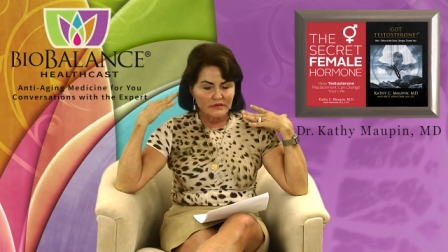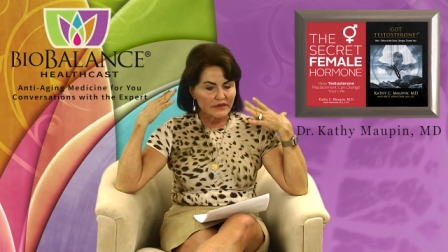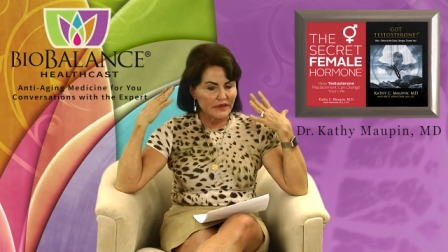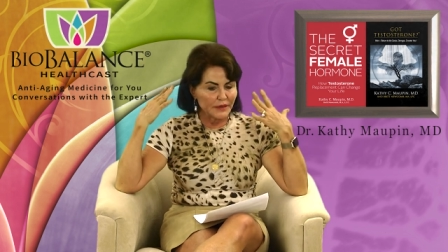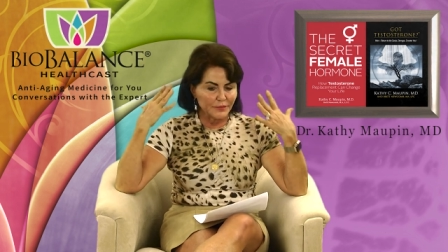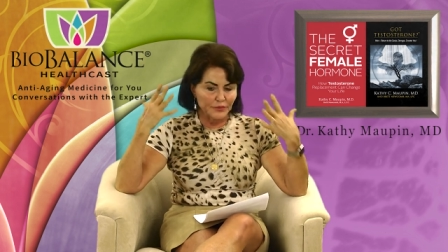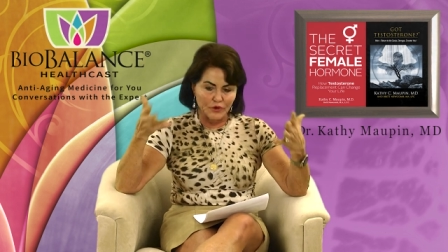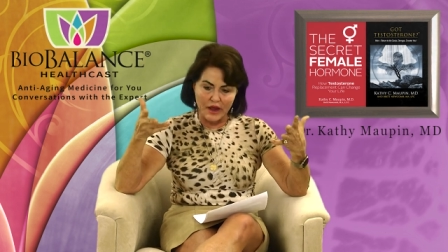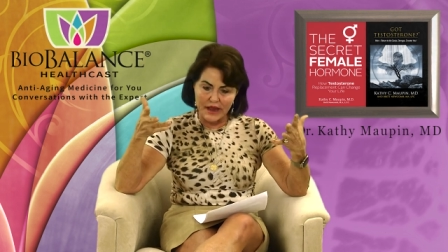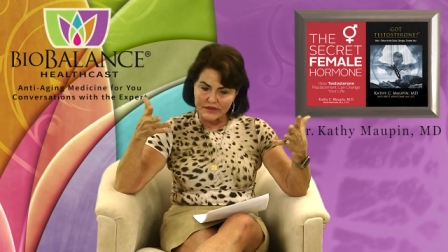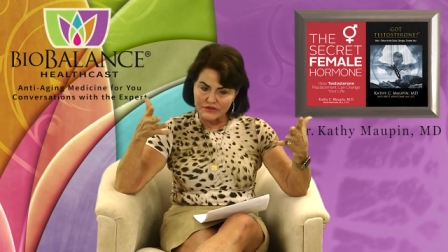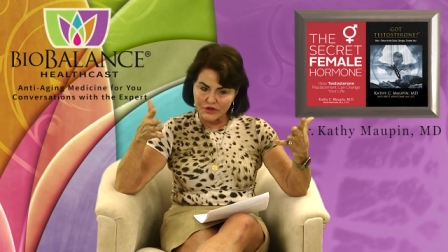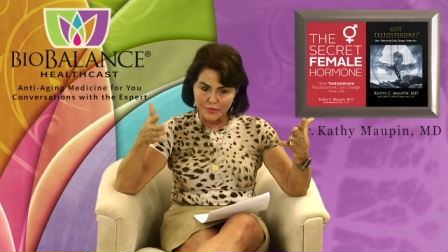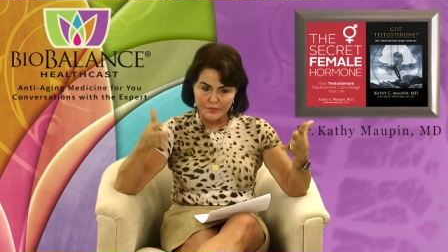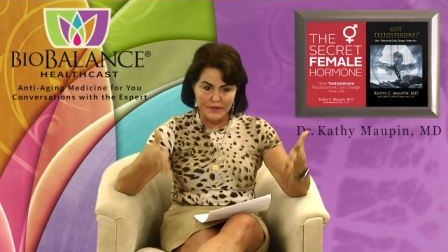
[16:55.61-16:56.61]
keep your
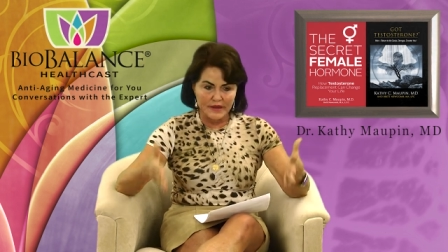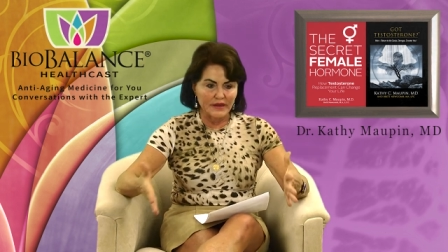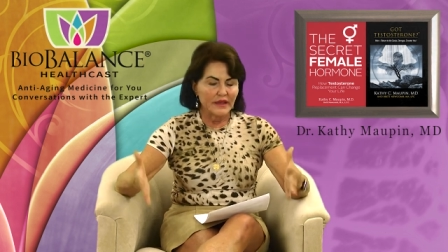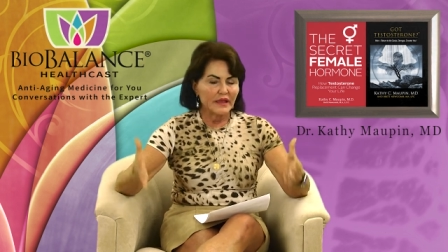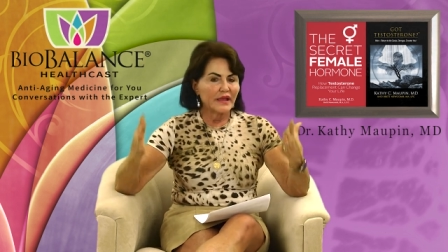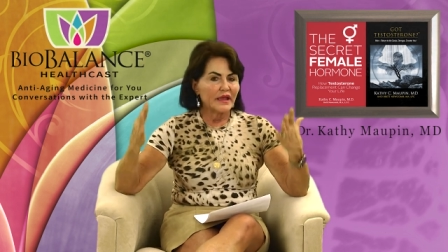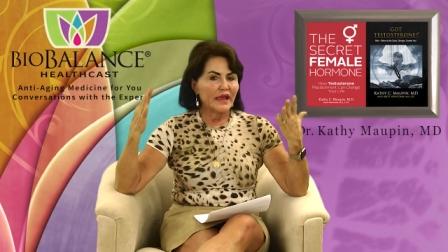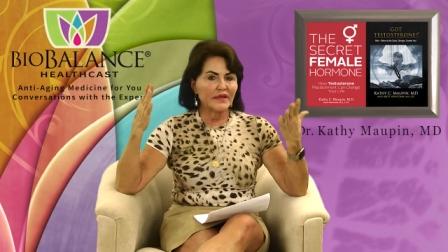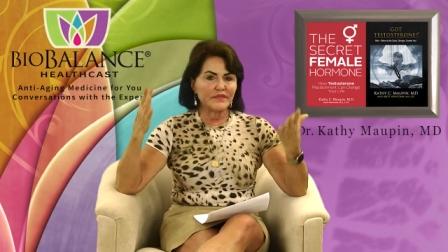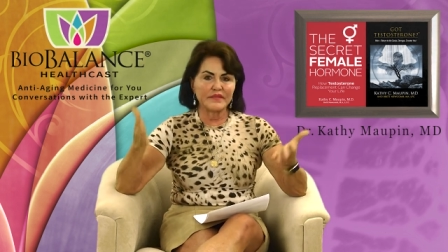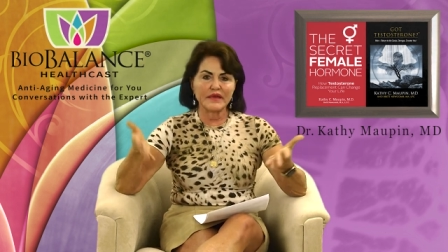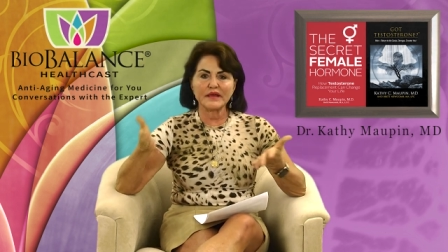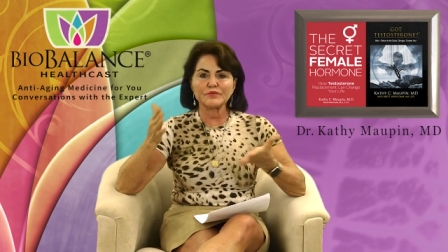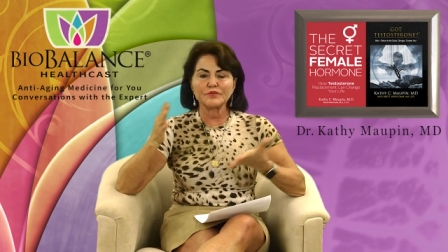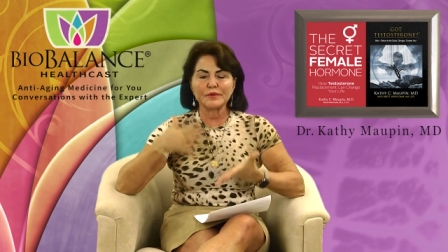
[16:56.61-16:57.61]
eyes open and
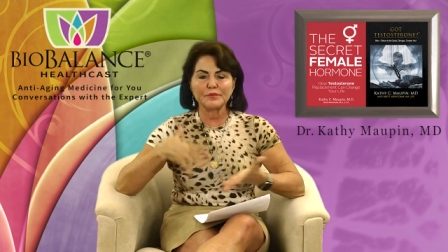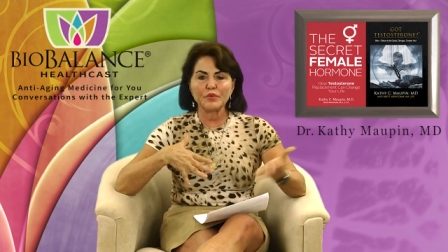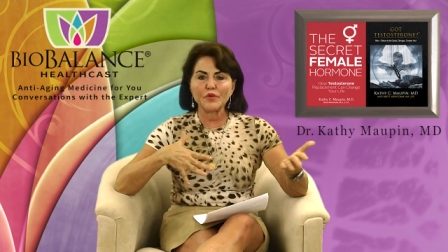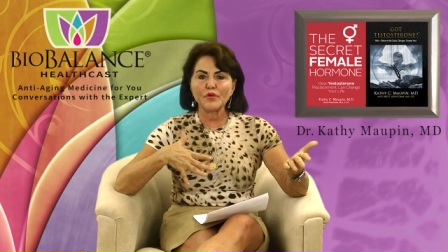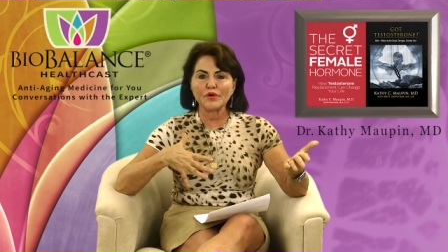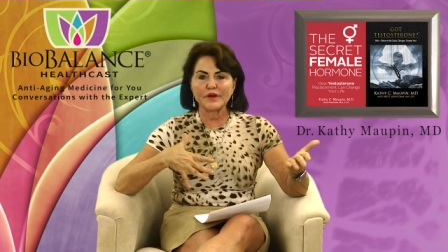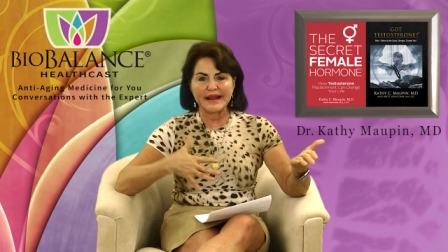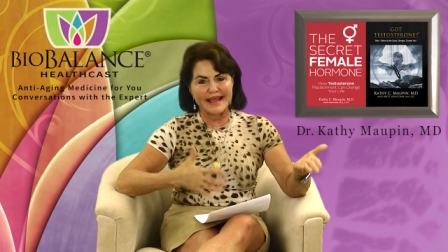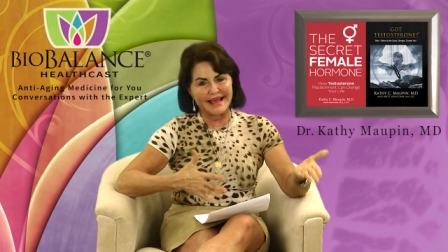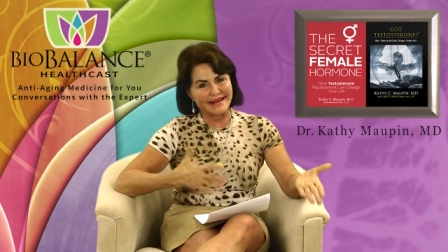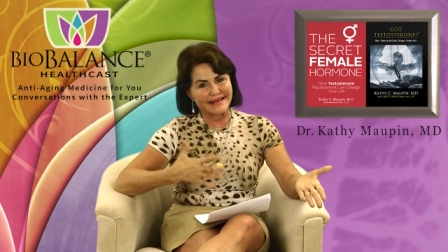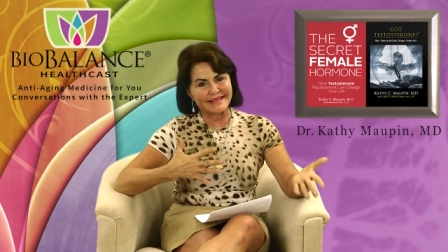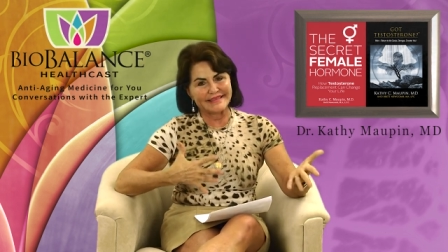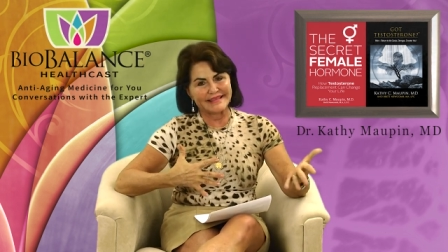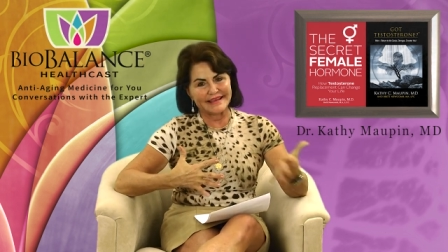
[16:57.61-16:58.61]
then report
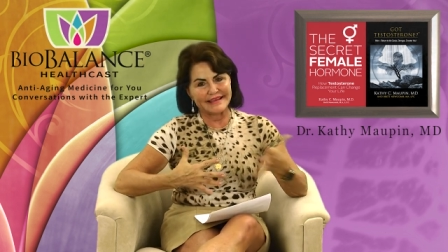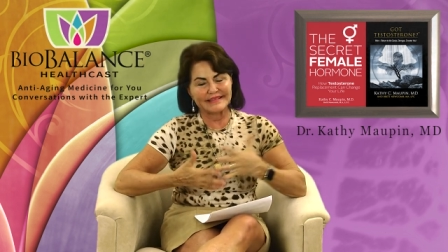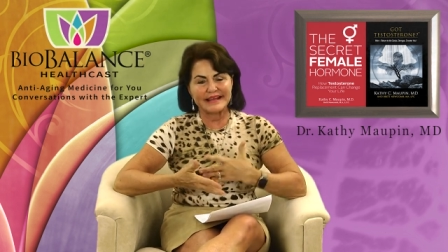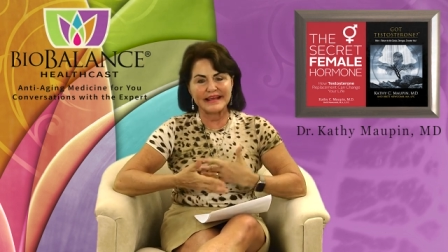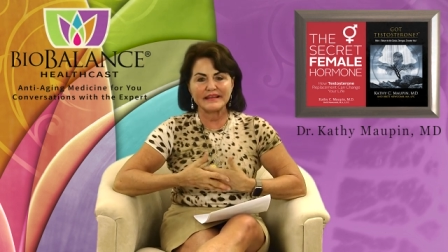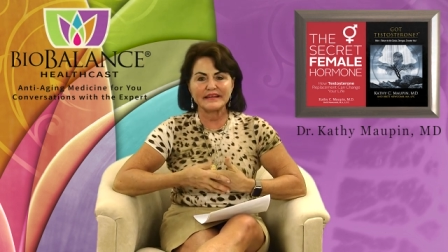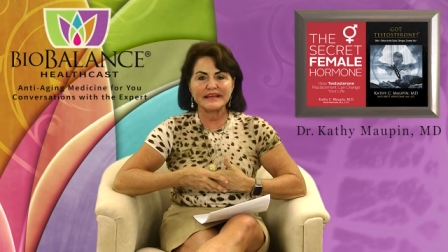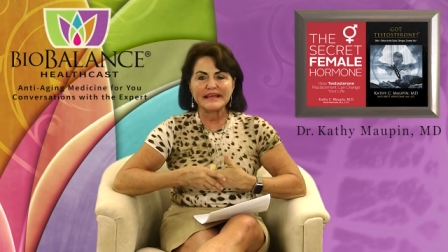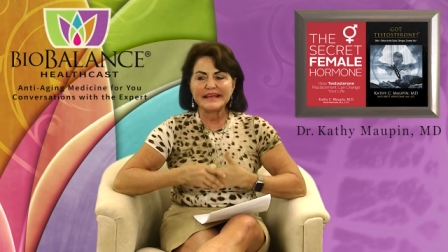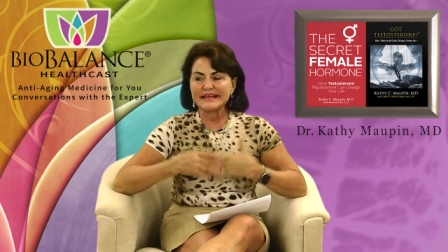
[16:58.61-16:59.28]
anything that